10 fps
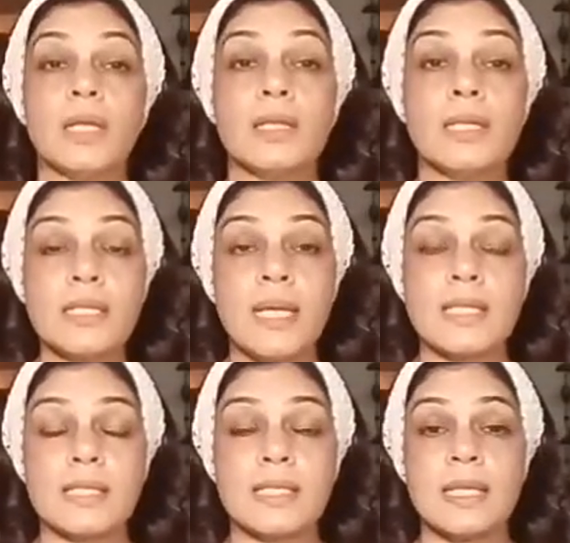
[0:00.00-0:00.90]
This
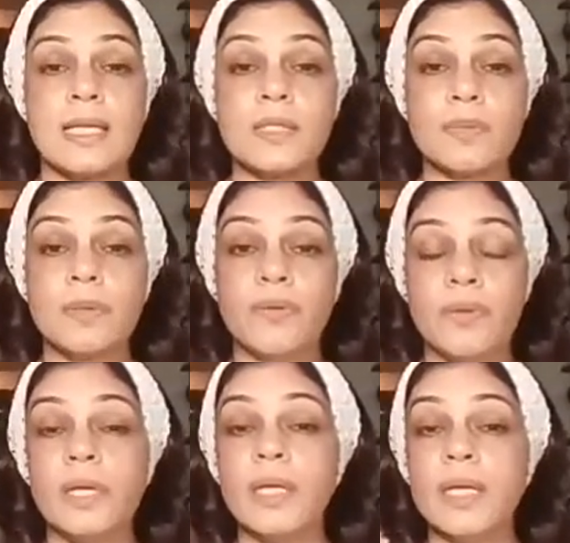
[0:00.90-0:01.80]
exercise will
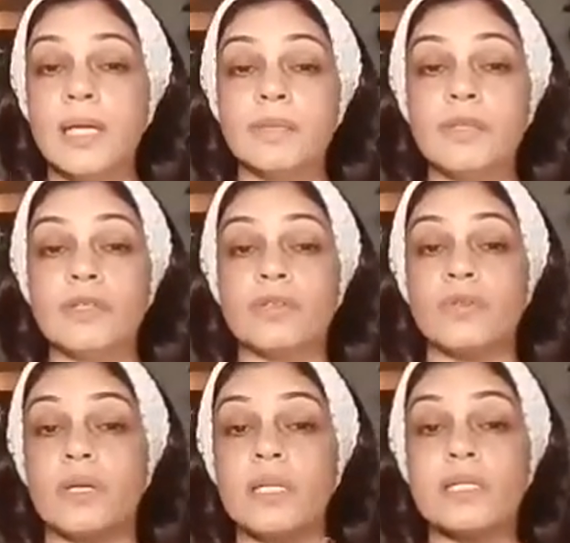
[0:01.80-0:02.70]
really help you to
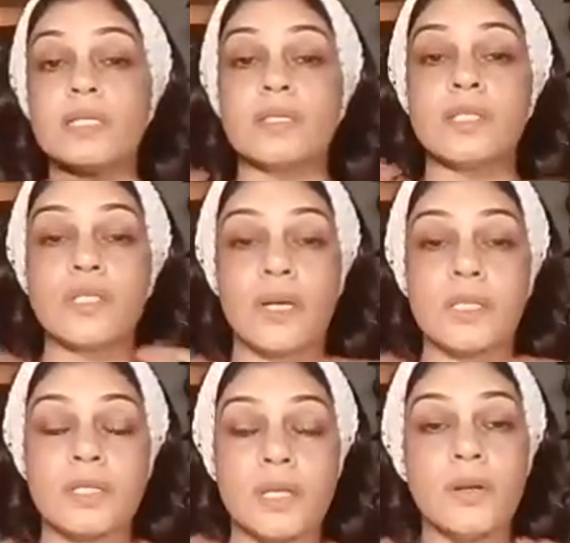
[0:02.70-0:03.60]
release the
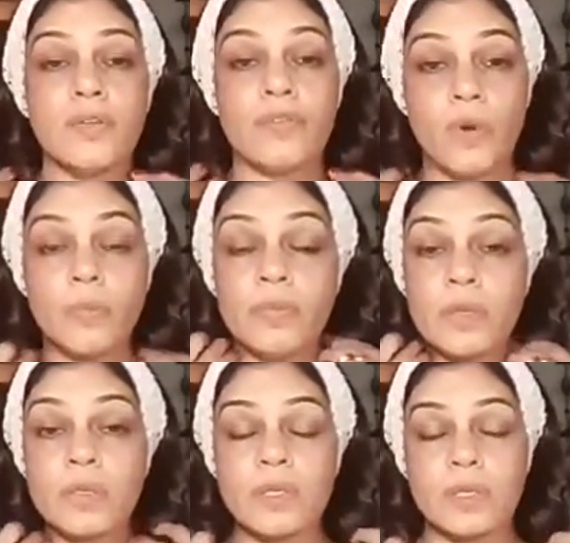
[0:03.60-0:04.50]
stress from
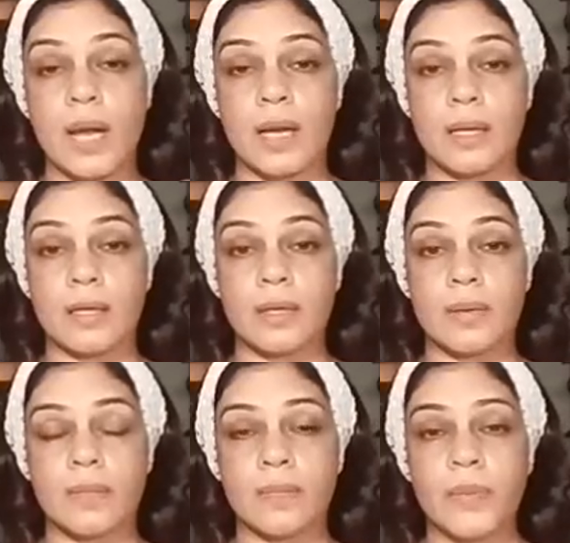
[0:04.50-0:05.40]
this area.
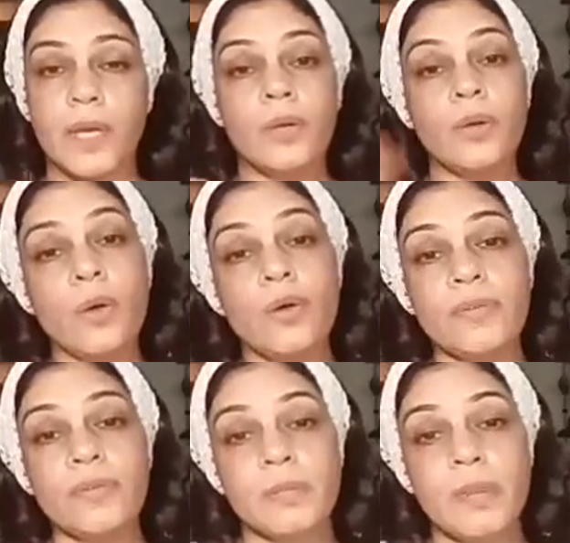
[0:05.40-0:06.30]
Now,
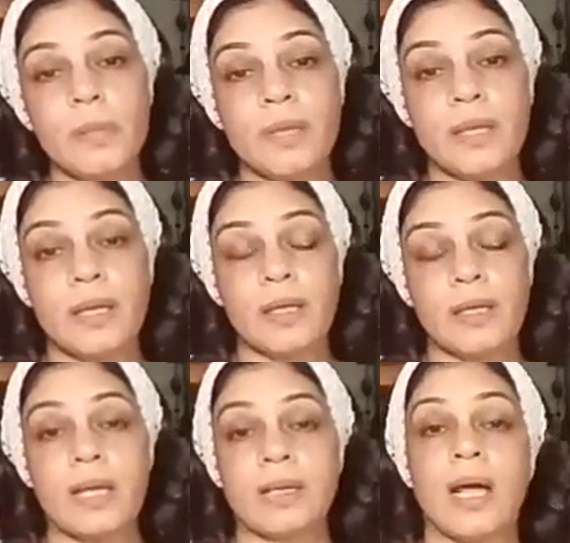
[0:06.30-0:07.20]
often people think
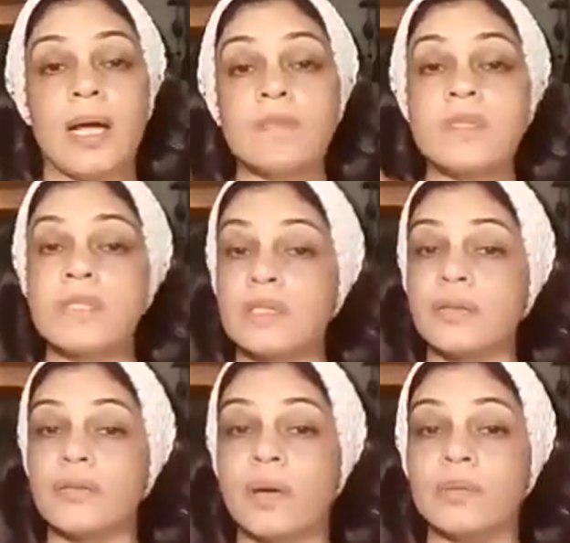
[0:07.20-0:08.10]
that I'm
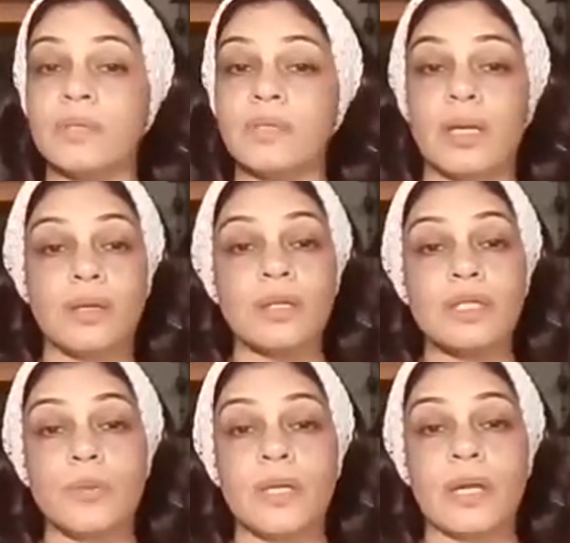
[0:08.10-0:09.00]
sitting throughout the day,
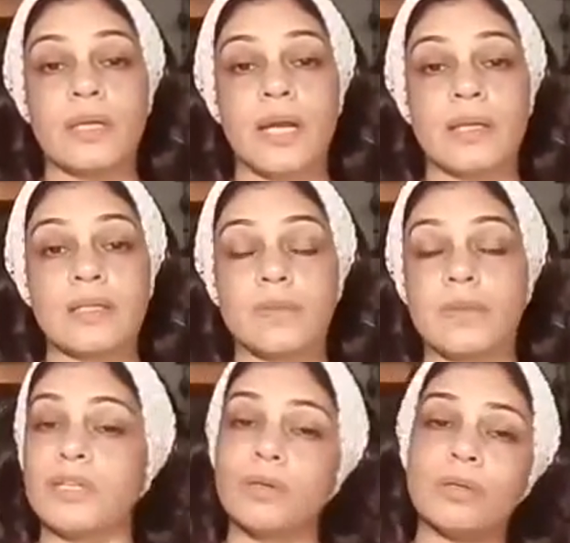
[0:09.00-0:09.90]
not doing any
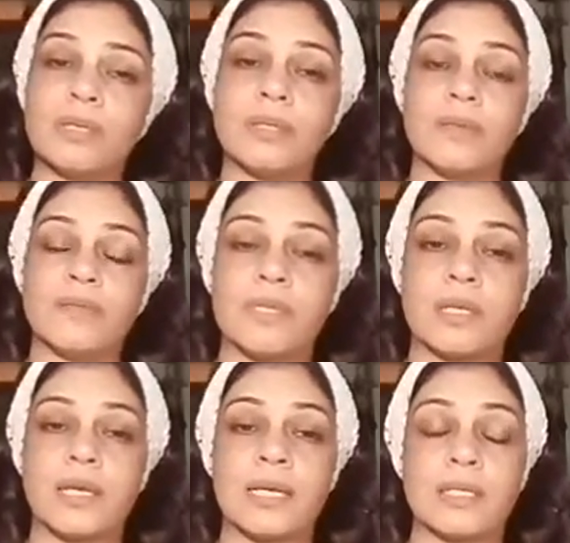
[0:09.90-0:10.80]
activity, not in the physical